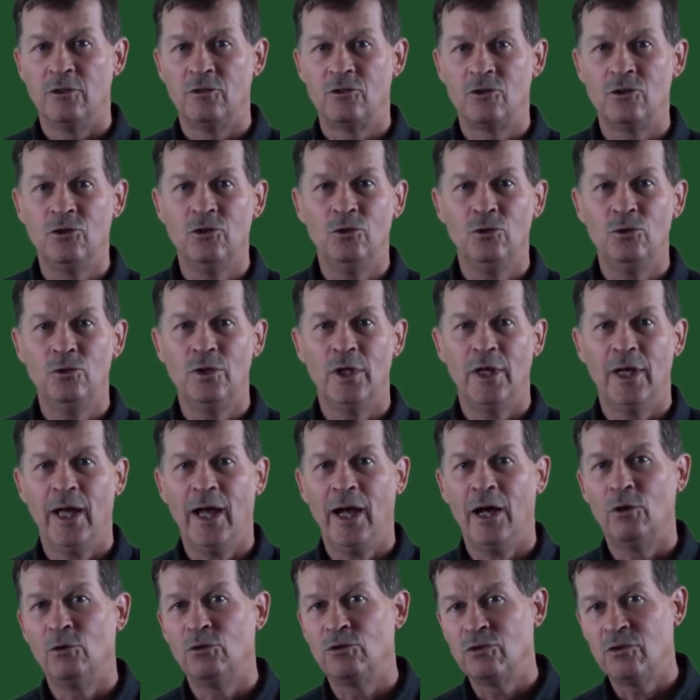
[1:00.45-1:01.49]
to the
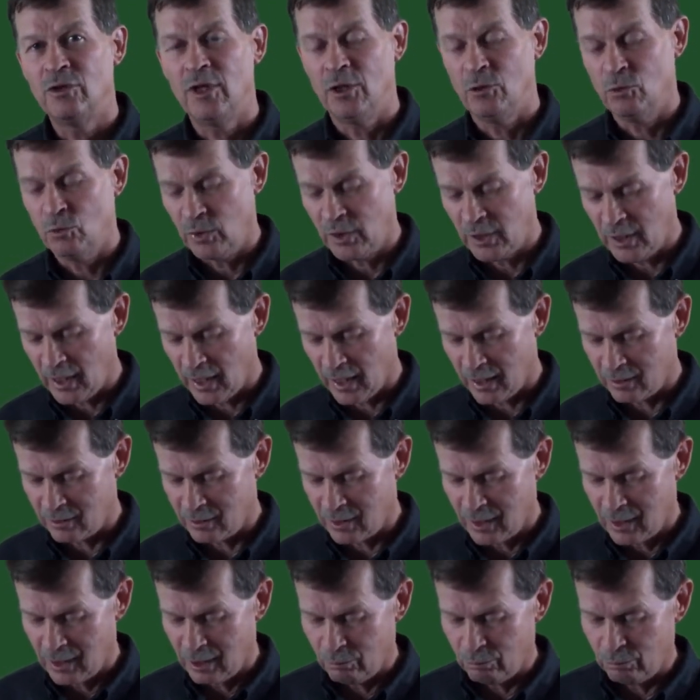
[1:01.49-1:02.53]
house that we had
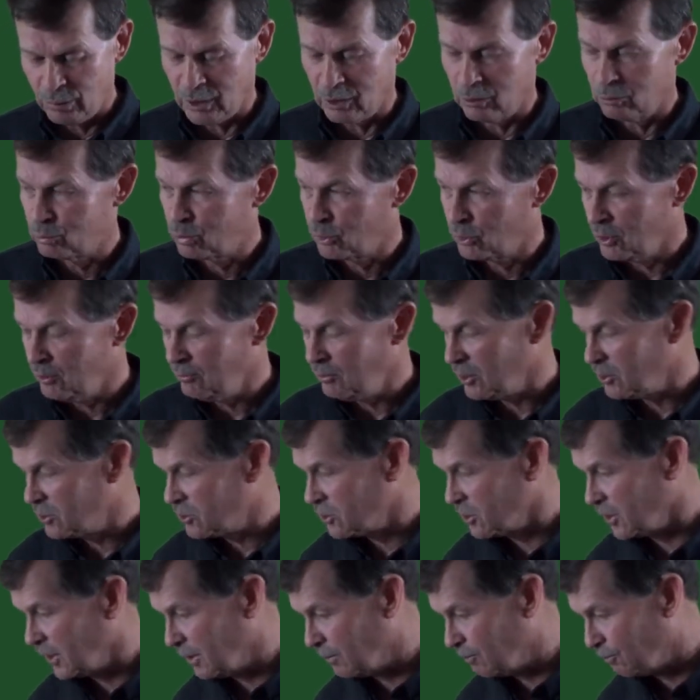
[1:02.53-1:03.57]
built
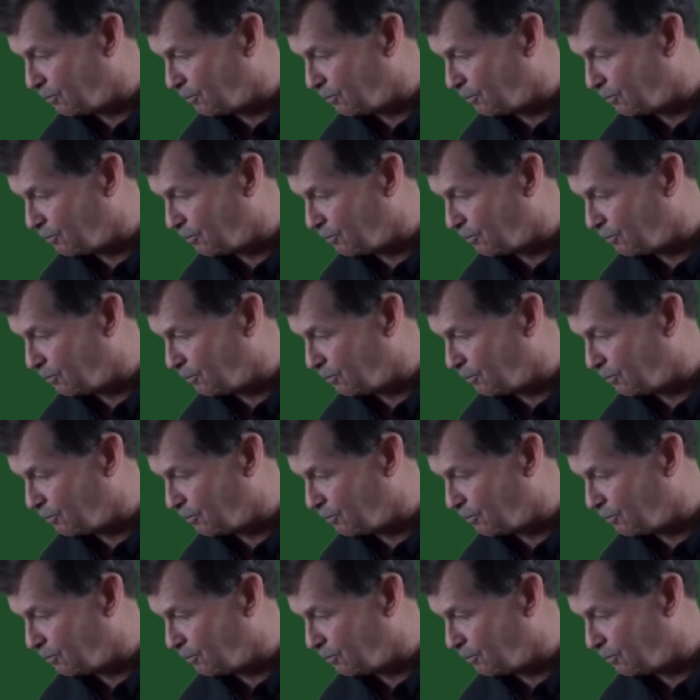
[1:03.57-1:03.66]
previously.